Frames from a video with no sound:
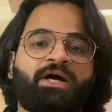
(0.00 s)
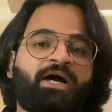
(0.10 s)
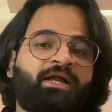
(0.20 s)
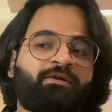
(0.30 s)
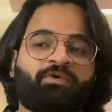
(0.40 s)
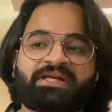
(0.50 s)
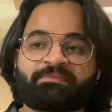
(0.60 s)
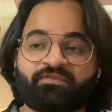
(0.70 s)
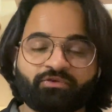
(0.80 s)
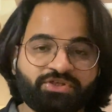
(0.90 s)
and what
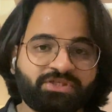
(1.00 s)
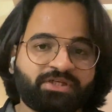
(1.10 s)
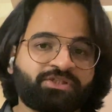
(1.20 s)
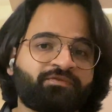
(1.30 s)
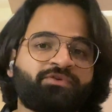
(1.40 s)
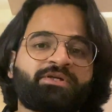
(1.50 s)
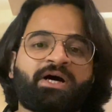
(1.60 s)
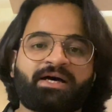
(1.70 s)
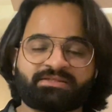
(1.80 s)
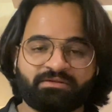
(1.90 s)
type of question interviewer
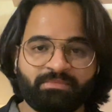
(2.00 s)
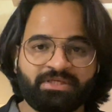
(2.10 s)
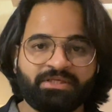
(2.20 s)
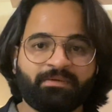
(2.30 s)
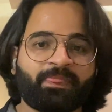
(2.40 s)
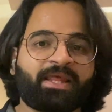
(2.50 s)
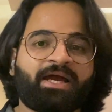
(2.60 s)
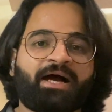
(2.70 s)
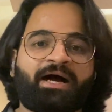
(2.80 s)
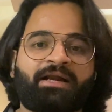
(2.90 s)
asked me,
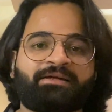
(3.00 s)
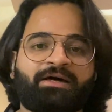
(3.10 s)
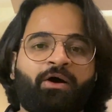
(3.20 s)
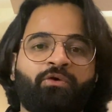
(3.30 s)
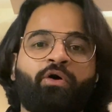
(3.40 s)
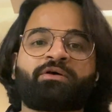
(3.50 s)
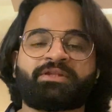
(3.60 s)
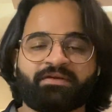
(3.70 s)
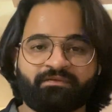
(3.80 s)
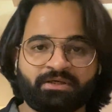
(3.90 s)
and how long
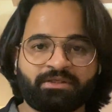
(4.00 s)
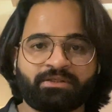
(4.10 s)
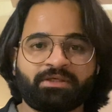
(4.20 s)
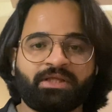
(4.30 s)
they were,